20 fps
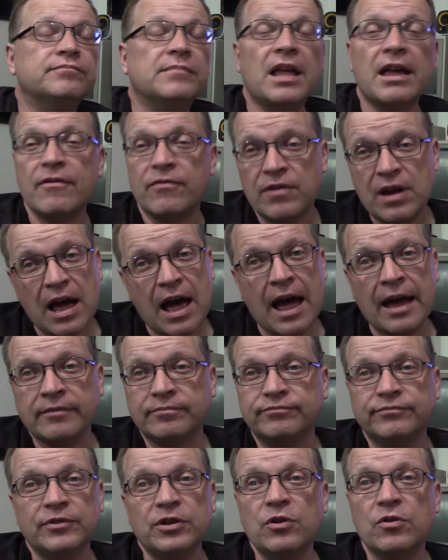If not,
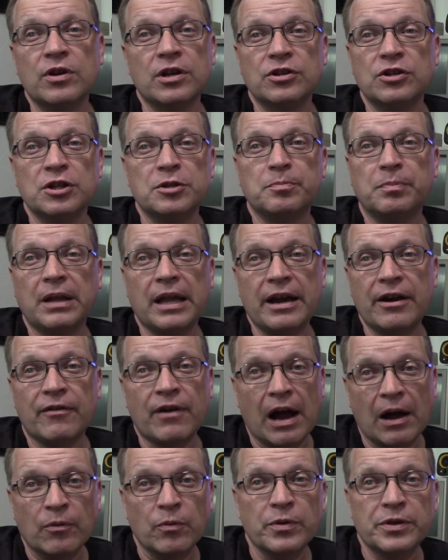you can just play
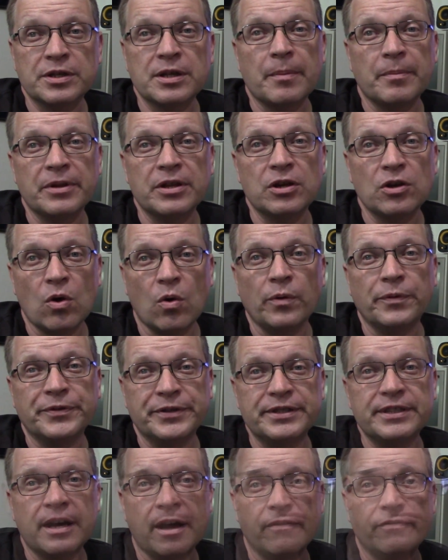around with some of the old
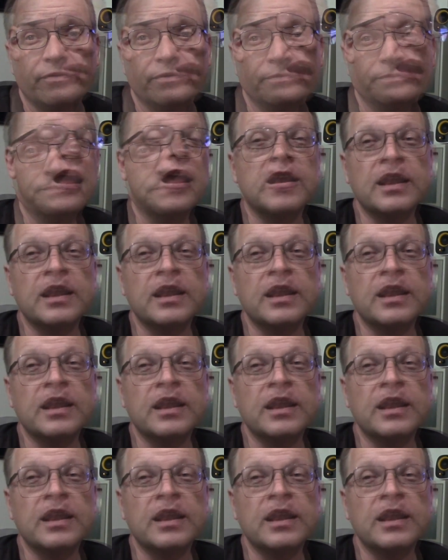stuff.